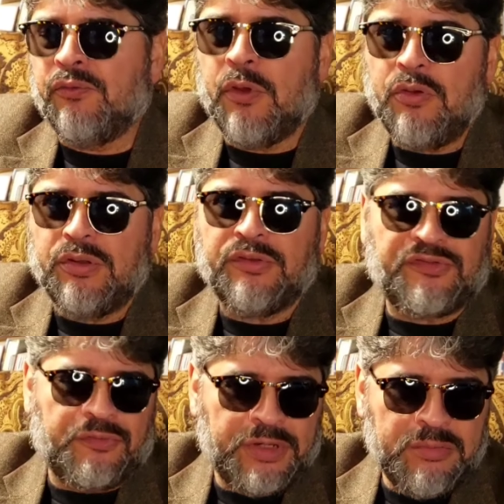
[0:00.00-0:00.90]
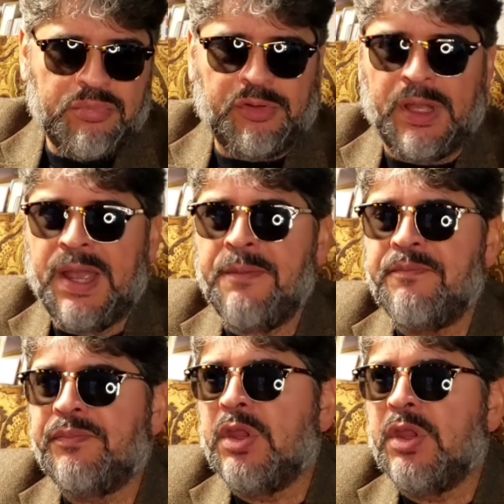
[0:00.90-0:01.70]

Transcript: wrote a screenplay,